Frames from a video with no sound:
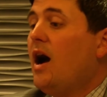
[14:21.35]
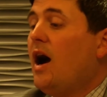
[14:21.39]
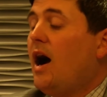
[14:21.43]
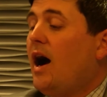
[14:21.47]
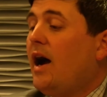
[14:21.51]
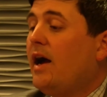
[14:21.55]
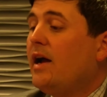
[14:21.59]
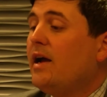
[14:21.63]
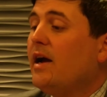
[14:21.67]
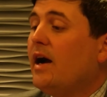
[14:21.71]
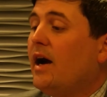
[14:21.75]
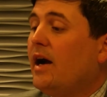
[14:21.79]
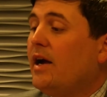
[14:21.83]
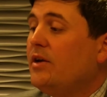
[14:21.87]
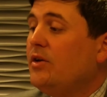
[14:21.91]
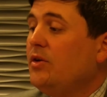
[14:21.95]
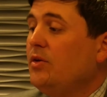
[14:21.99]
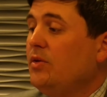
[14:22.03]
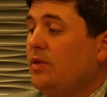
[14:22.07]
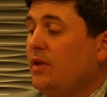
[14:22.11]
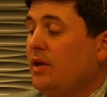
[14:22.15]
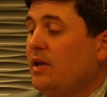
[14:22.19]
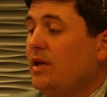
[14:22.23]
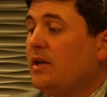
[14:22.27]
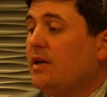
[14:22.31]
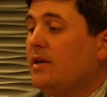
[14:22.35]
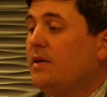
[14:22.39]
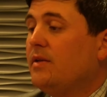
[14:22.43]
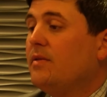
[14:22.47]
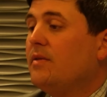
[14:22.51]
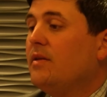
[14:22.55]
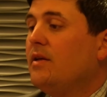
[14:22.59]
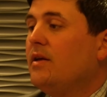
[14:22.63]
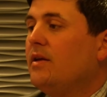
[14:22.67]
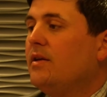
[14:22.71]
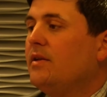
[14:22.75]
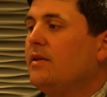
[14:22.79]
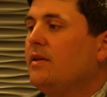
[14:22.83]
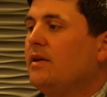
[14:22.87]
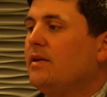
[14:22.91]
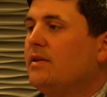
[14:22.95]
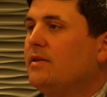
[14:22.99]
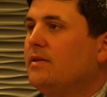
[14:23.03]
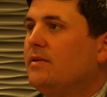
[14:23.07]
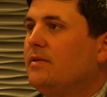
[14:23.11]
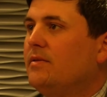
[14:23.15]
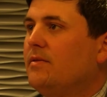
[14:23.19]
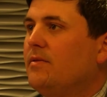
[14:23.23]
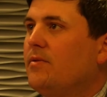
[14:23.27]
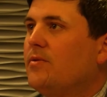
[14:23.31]
I do think
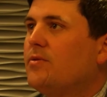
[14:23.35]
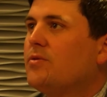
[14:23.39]
that